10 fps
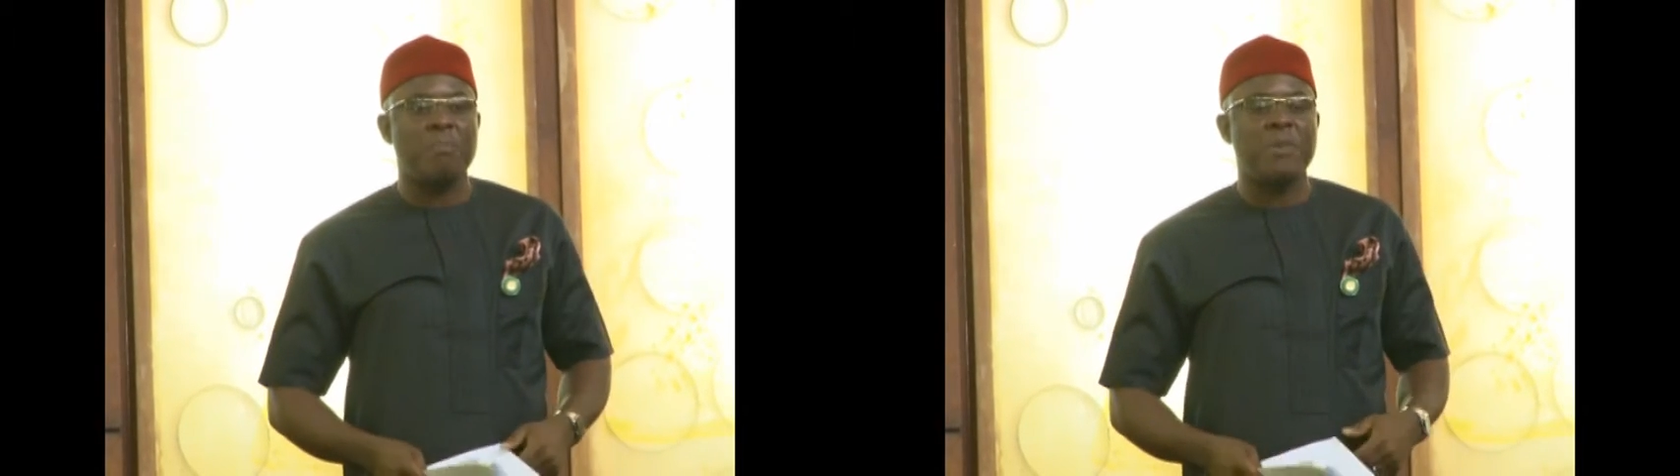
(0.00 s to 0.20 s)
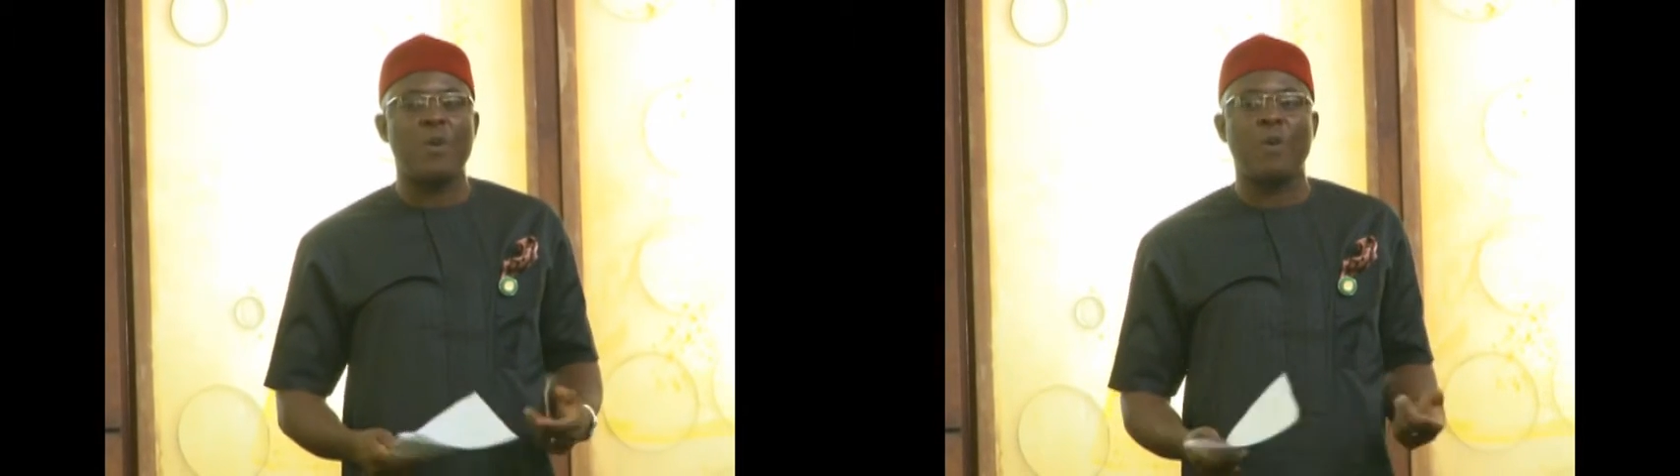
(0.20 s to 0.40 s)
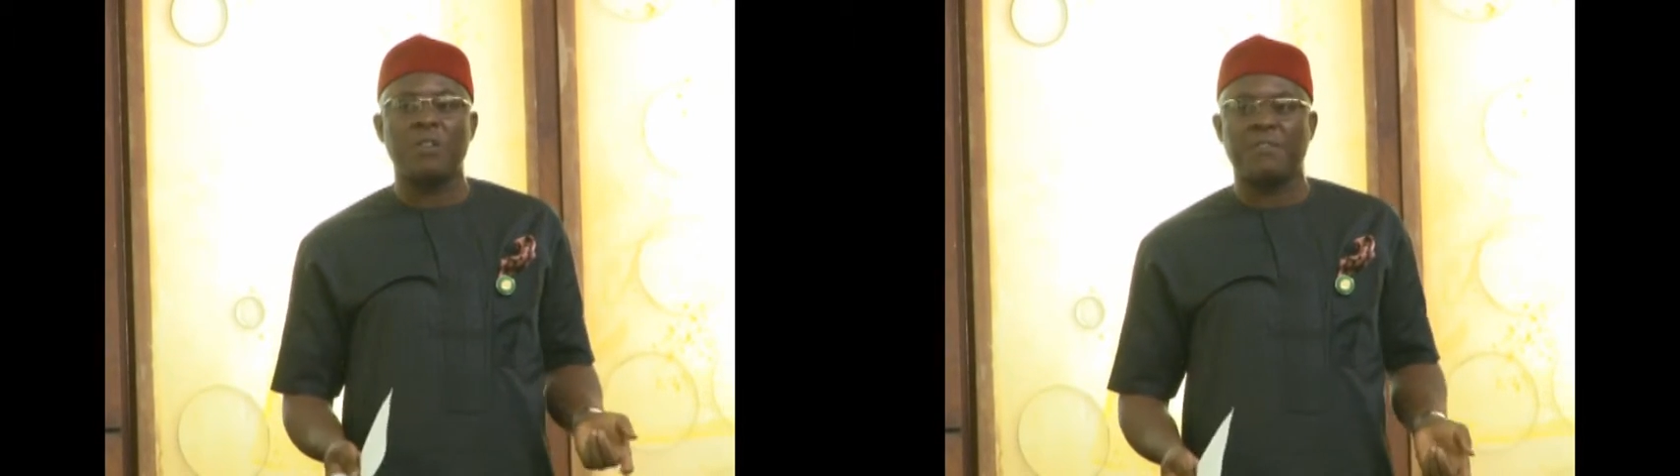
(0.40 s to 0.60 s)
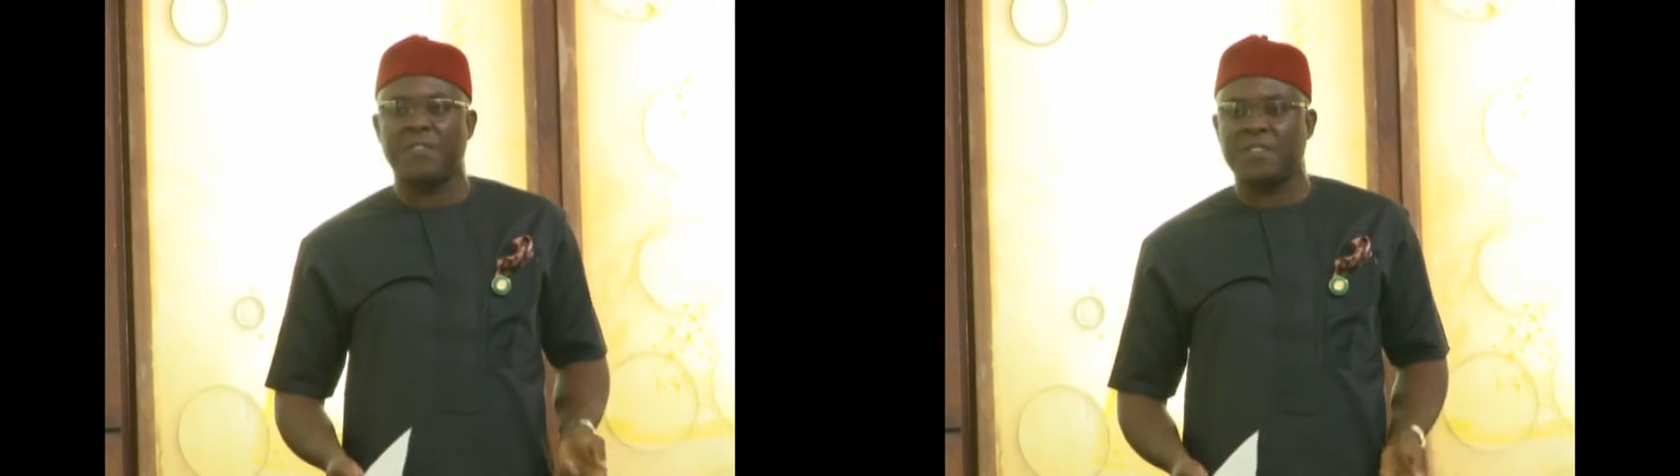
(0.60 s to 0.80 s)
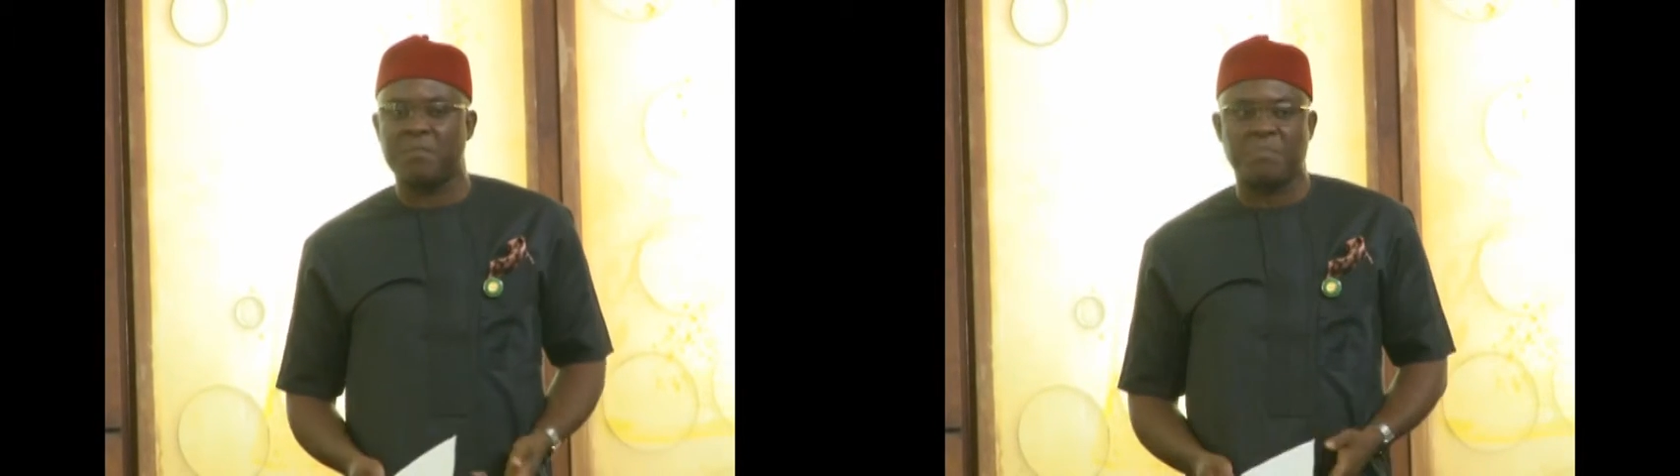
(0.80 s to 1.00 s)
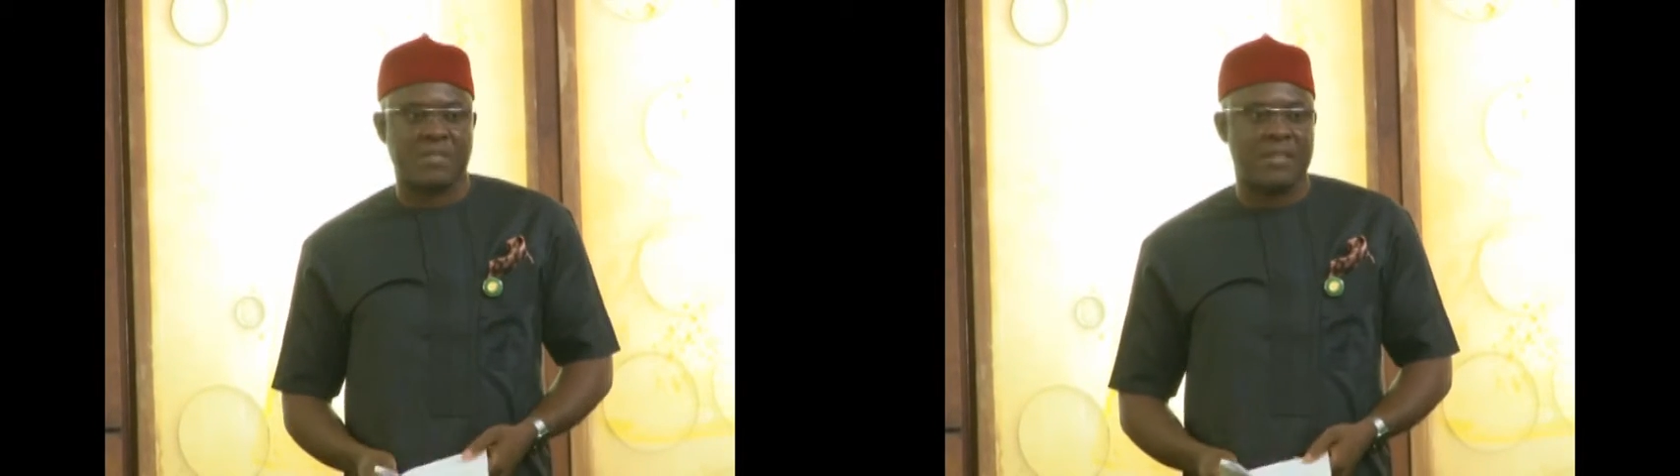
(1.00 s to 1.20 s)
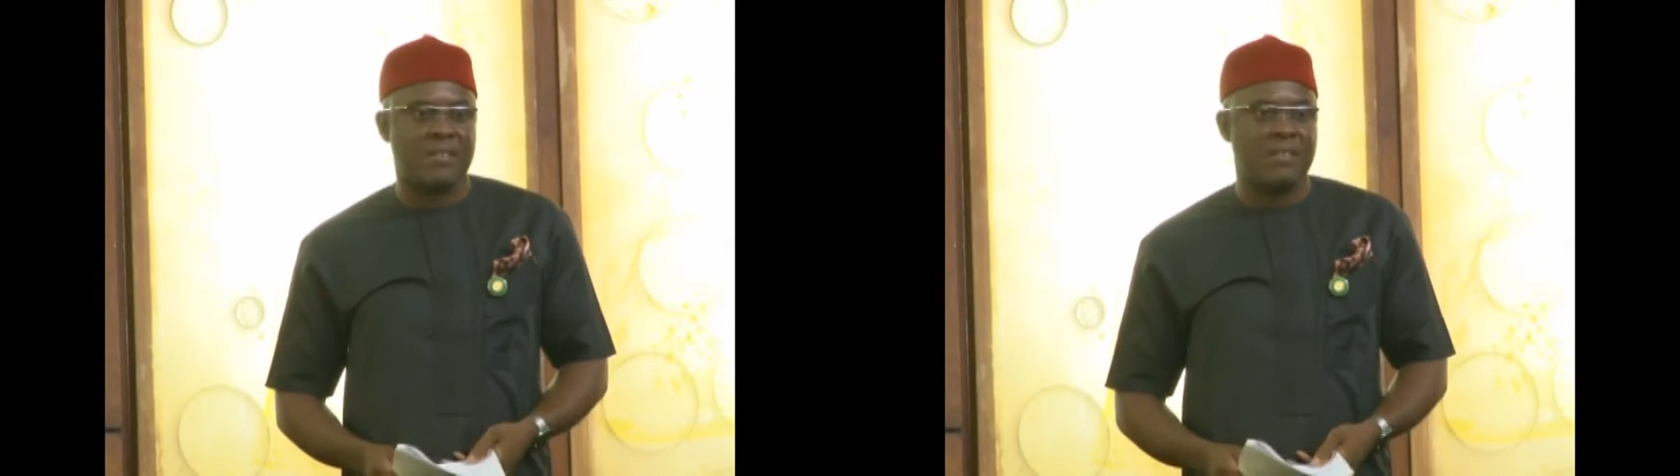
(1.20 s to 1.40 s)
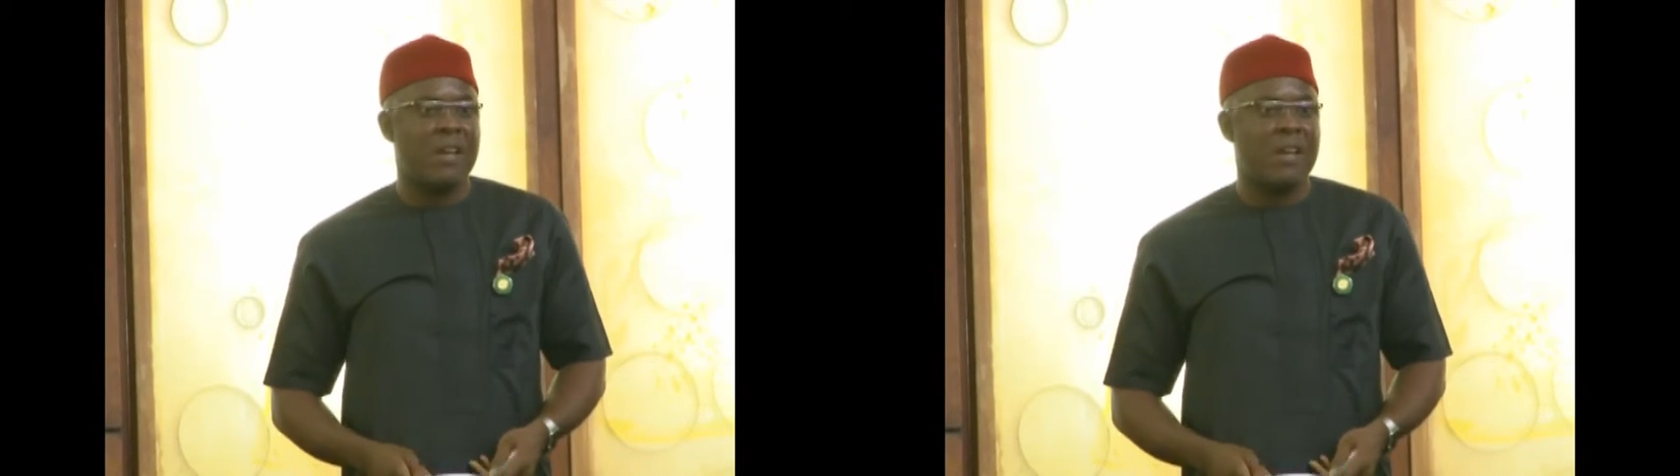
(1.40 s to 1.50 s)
beyond the 15%